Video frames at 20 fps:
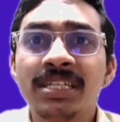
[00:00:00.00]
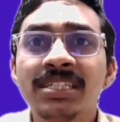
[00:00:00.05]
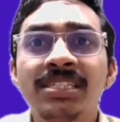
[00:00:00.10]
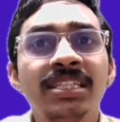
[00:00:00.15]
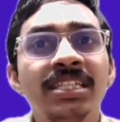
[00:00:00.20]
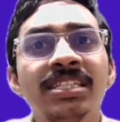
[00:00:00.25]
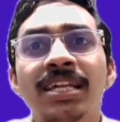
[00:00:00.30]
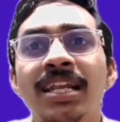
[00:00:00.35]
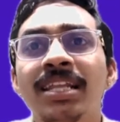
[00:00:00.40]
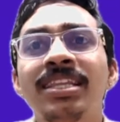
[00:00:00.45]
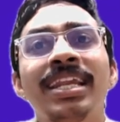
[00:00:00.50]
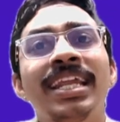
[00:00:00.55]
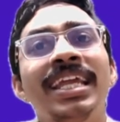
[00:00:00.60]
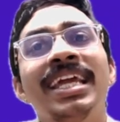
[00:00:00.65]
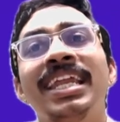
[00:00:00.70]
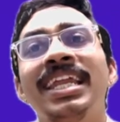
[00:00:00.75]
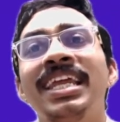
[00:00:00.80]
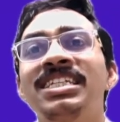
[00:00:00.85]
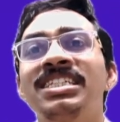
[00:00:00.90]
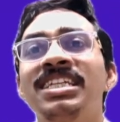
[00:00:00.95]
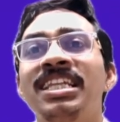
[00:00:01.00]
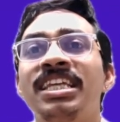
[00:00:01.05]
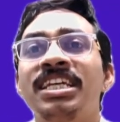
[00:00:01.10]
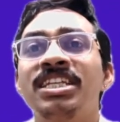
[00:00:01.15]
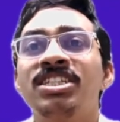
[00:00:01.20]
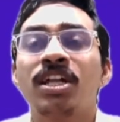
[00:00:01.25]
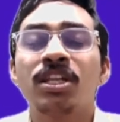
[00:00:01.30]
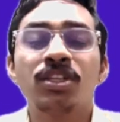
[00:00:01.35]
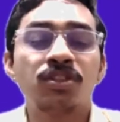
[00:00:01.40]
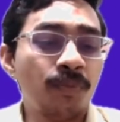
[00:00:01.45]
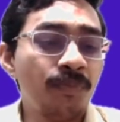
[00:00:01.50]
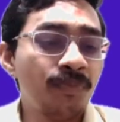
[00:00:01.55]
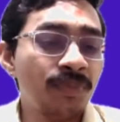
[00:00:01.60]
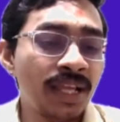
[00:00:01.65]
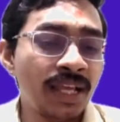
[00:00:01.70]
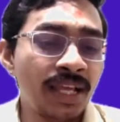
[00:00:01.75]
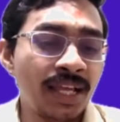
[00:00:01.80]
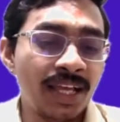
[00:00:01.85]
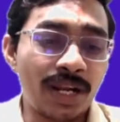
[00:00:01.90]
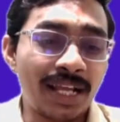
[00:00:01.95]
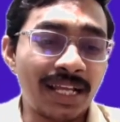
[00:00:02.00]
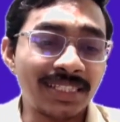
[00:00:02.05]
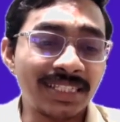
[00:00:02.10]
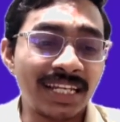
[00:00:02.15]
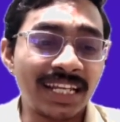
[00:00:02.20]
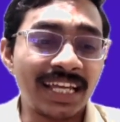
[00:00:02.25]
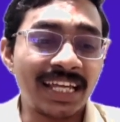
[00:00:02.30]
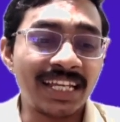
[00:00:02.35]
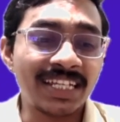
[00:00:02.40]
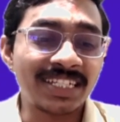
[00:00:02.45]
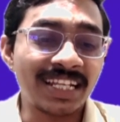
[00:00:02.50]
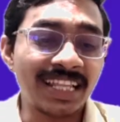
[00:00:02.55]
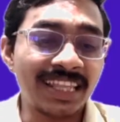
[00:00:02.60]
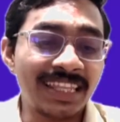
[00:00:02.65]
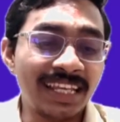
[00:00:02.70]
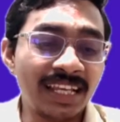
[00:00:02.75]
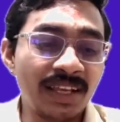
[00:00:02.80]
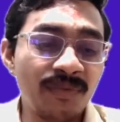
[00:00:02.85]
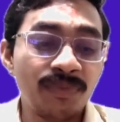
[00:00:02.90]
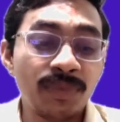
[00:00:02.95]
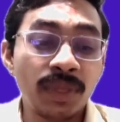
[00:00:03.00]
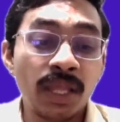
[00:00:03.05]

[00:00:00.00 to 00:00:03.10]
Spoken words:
yes, these are all the recreational things, also work as a recreational thing.